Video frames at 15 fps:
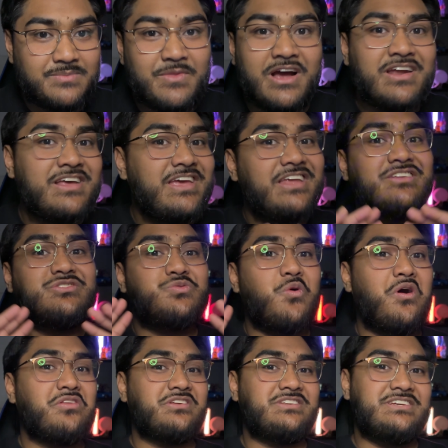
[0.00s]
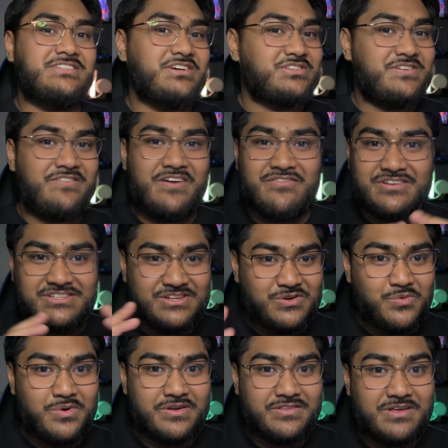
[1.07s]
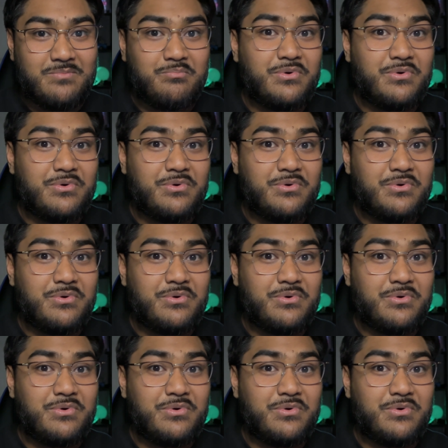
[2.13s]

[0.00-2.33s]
I'm not going to get into all the details of every single one of them,